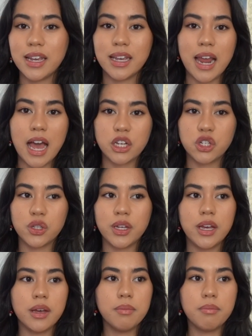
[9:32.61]
it can
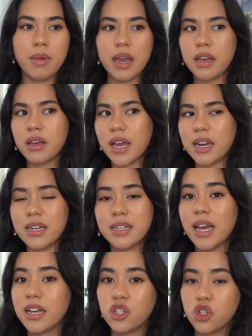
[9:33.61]
actually make any
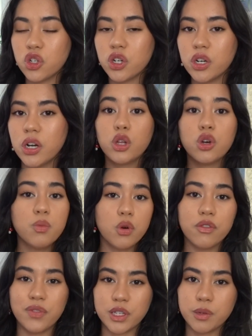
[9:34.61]
texture look
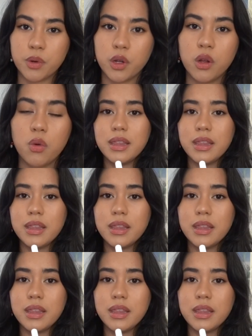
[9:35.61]
more visible.